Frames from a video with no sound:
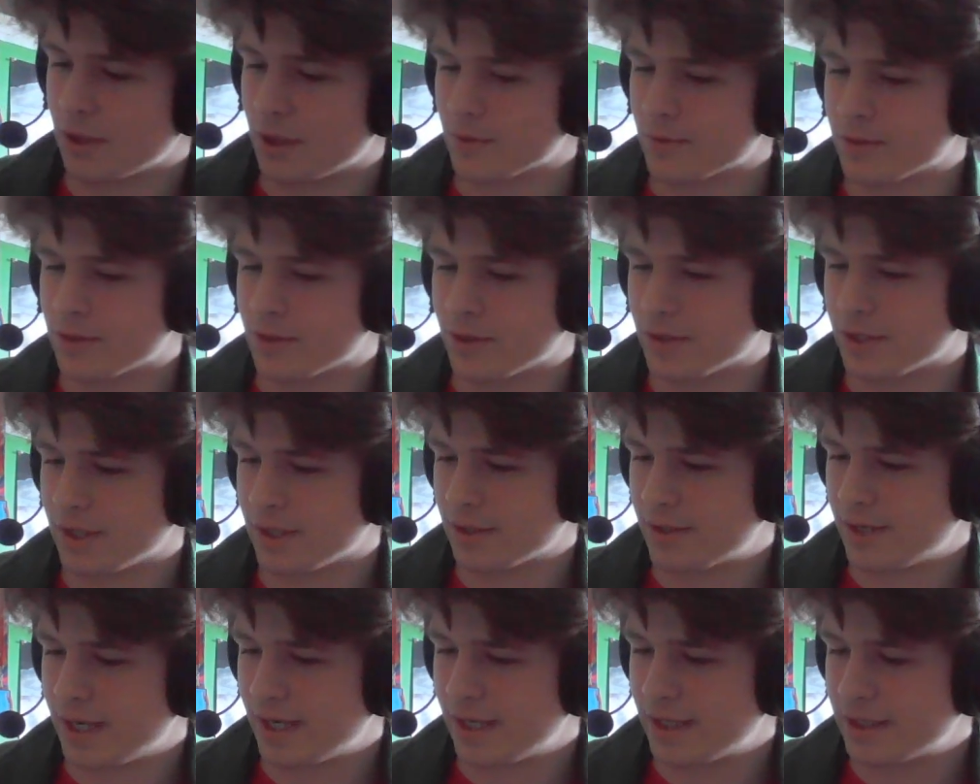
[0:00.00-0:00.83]
with all the
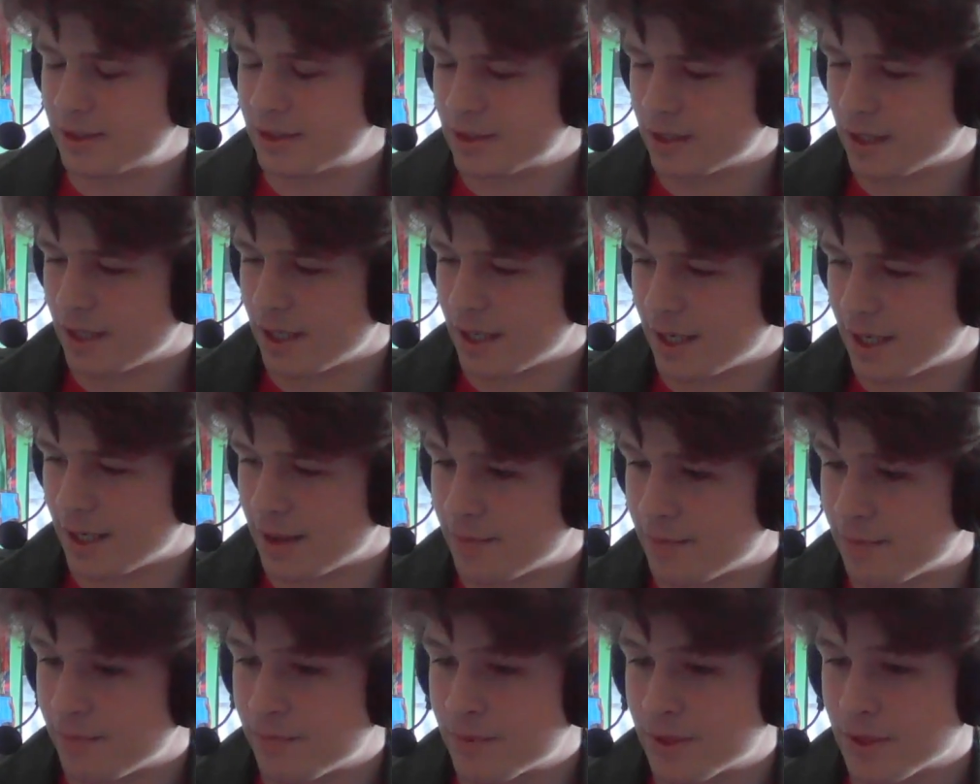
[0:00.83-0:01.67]
other dice.
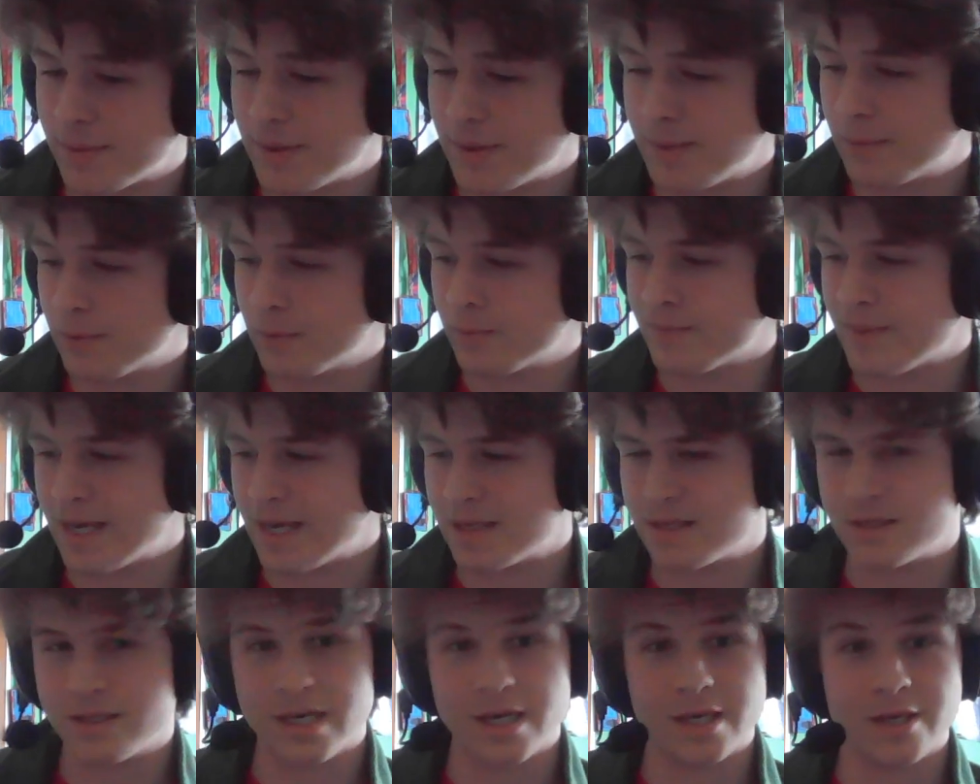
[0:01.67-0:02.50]
Some people may
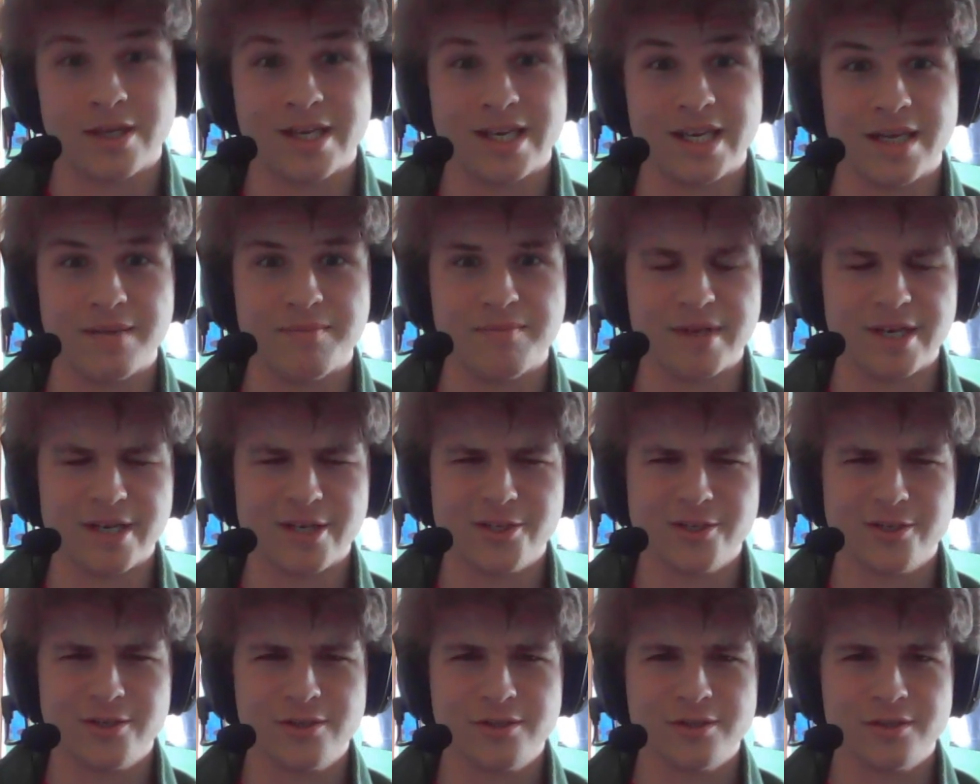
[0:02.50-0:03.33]
say you need
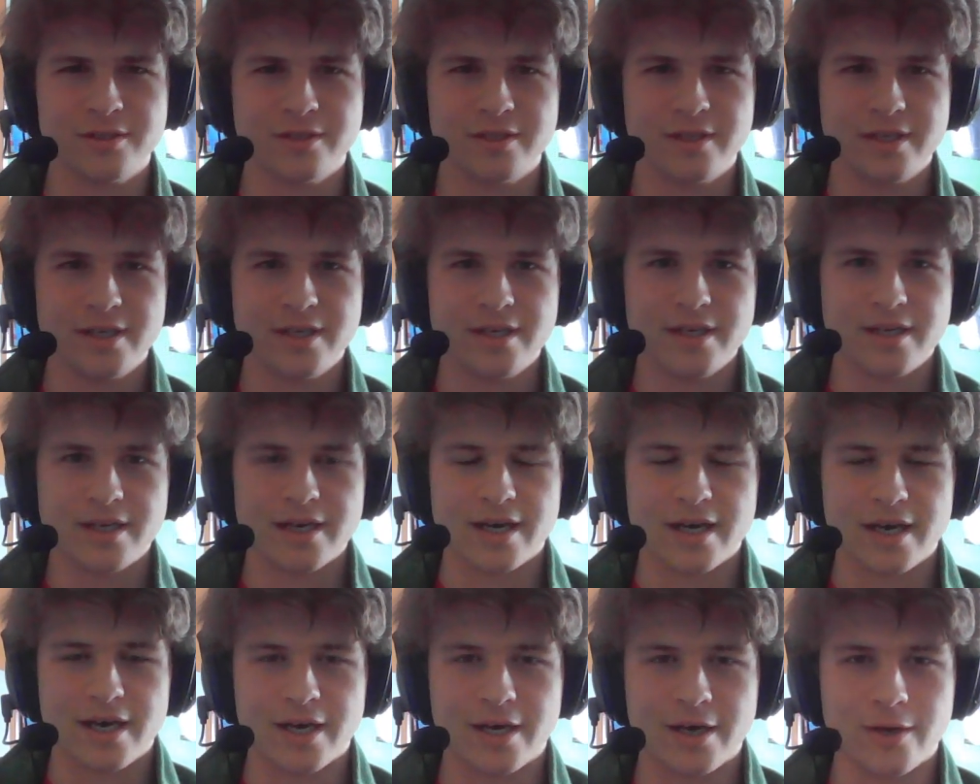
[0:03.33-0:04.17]
miniatures
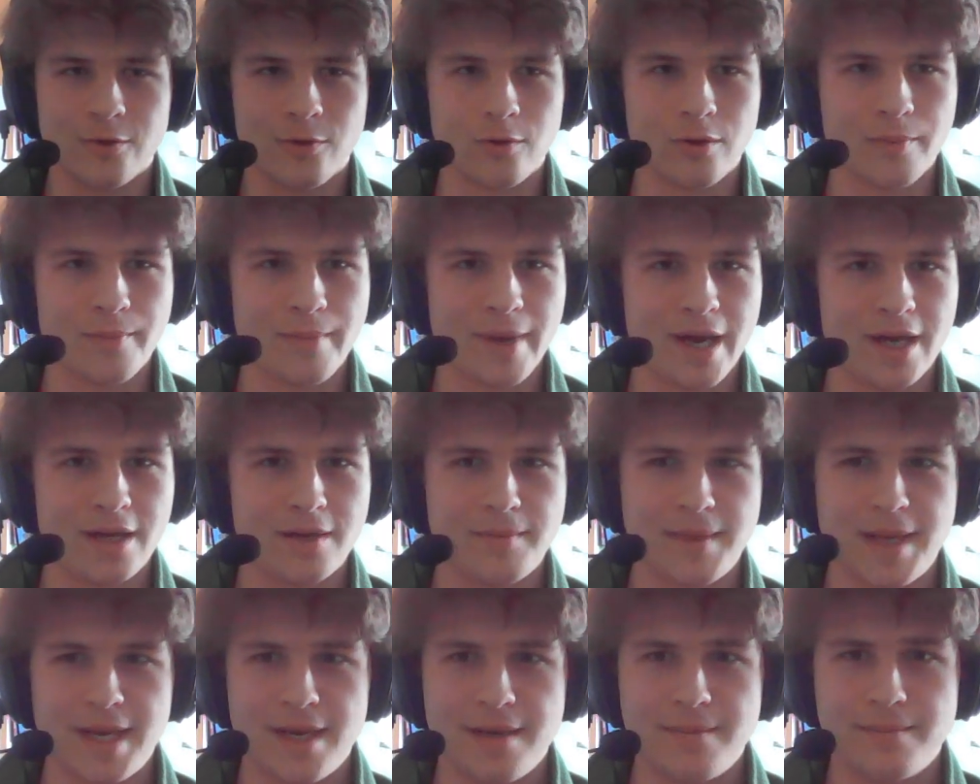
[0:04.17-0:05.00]
or a battle
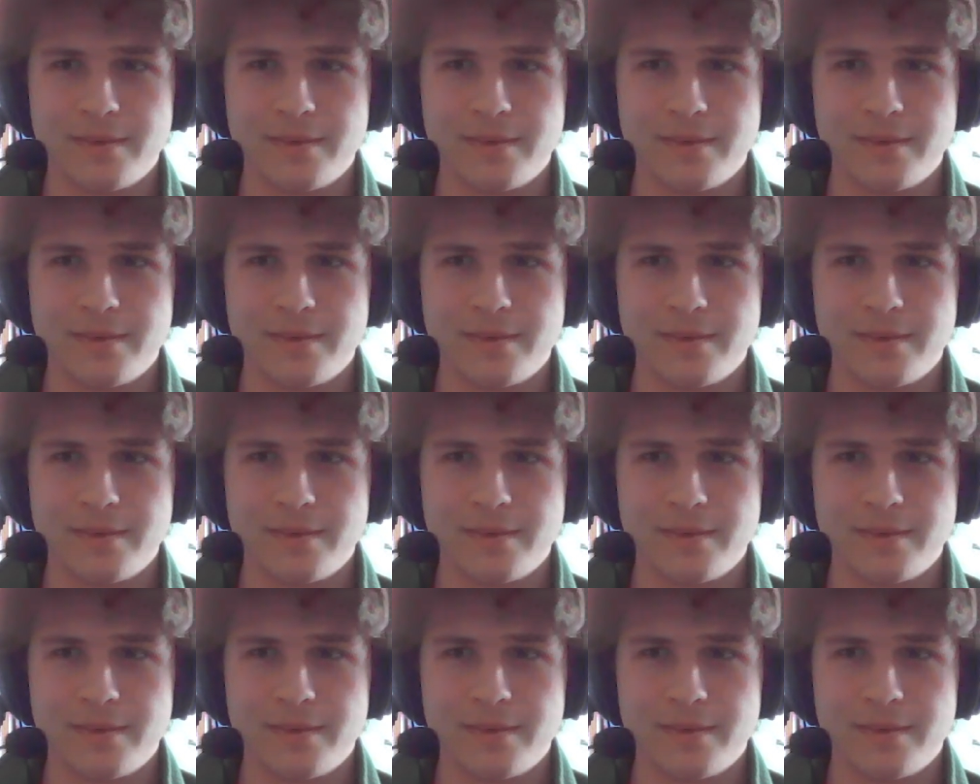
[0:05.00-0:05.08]
map.